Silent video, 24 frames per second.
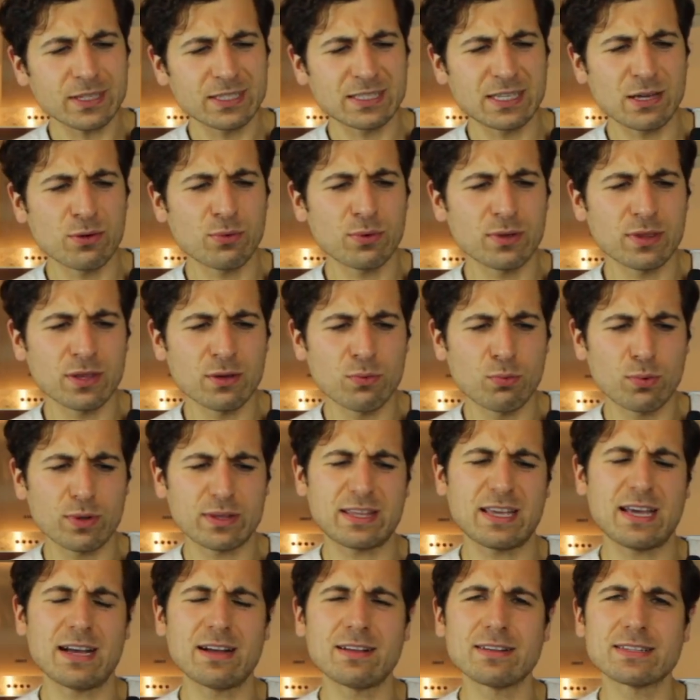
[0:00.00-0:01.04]
they wonder what
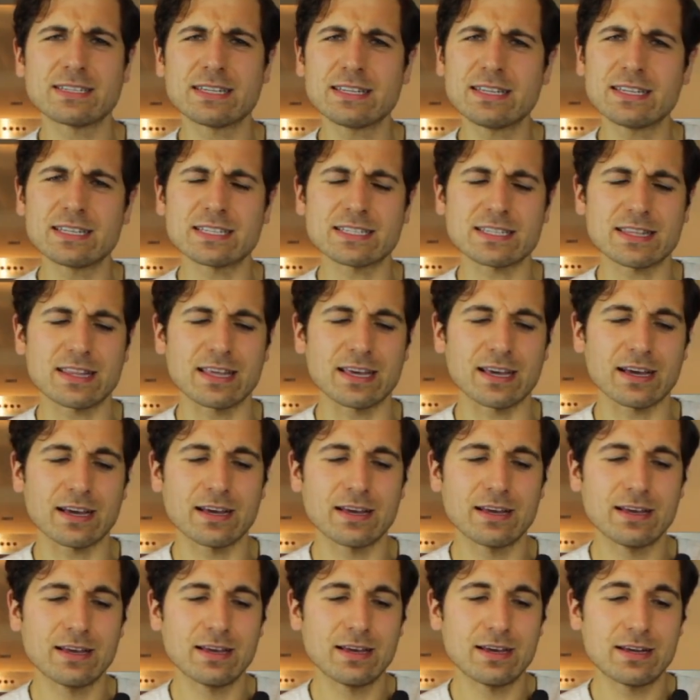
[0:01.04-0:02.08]
the hell's in this thing.
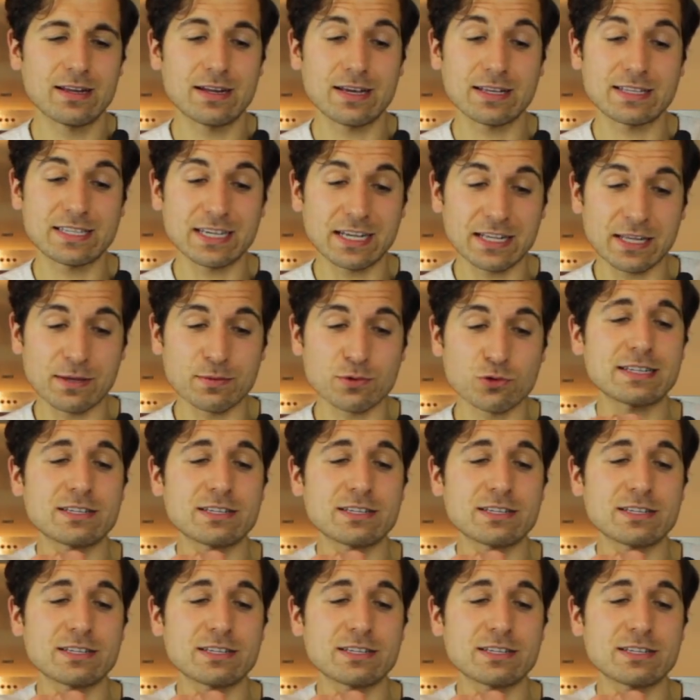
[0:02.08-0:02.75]
And I tell them